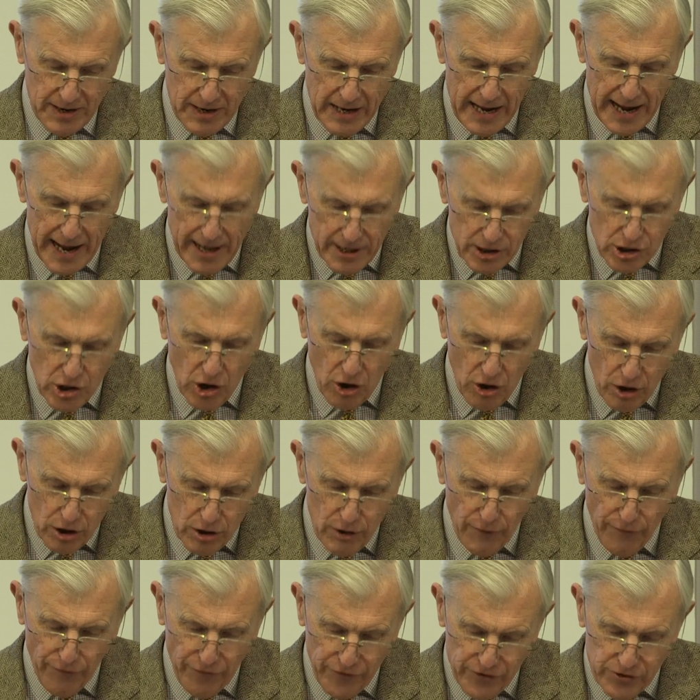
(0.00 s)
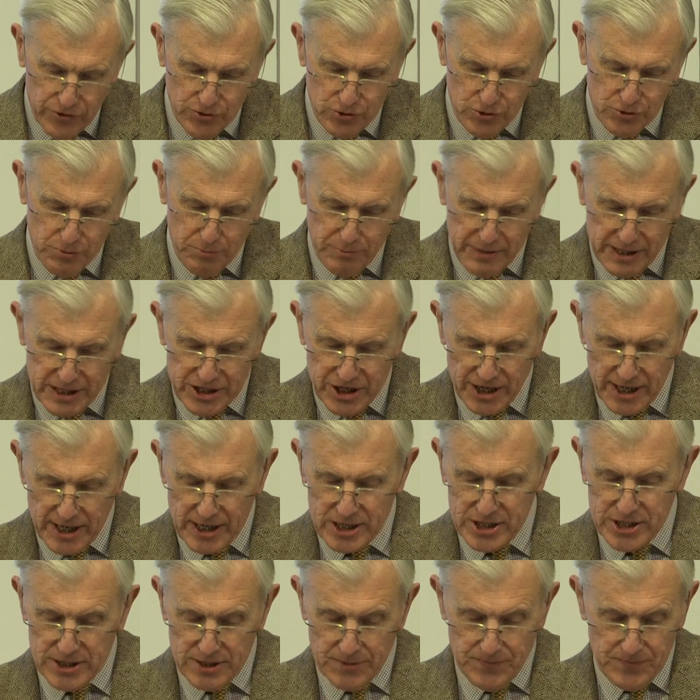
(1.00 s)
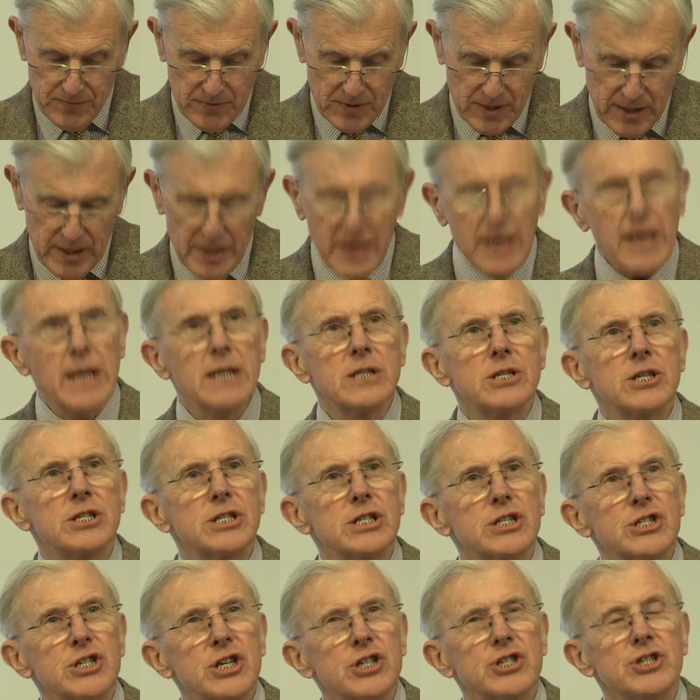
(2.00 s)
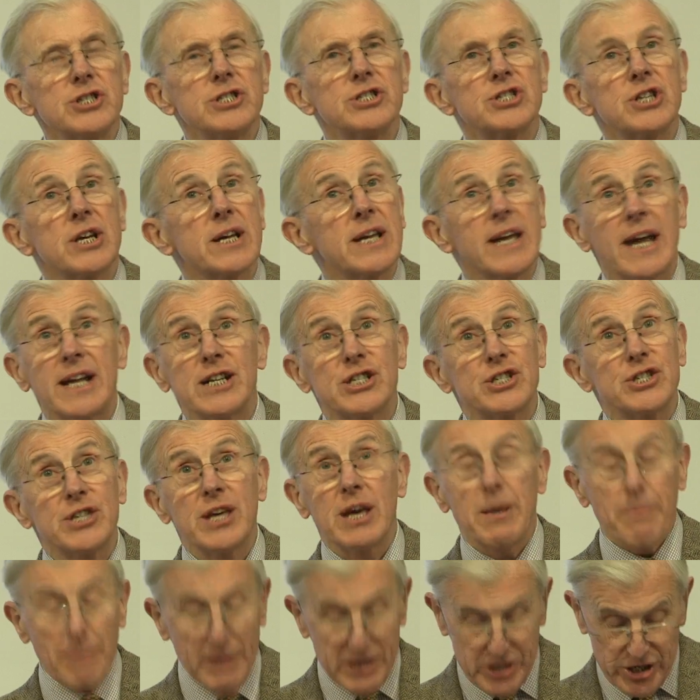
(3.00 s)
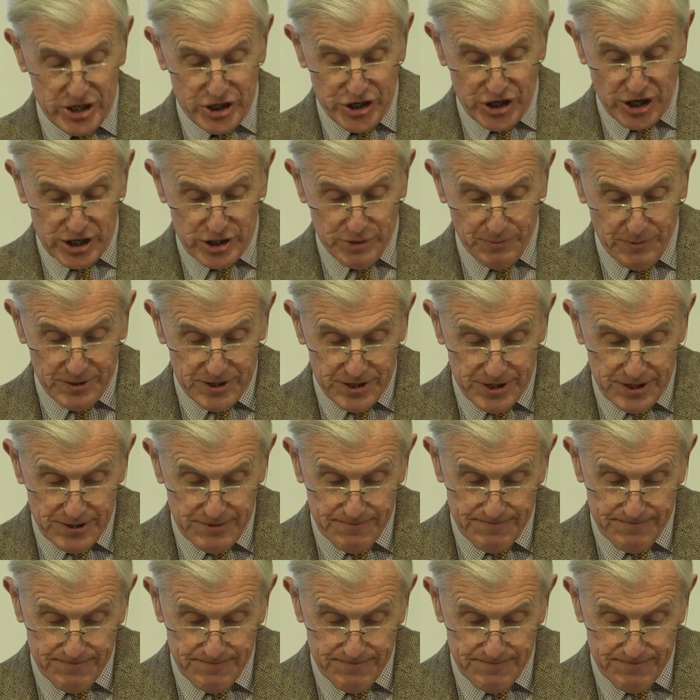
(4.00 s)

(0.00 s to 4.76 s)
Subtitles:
alcohol-fueled meetings into decisions against their better judgment,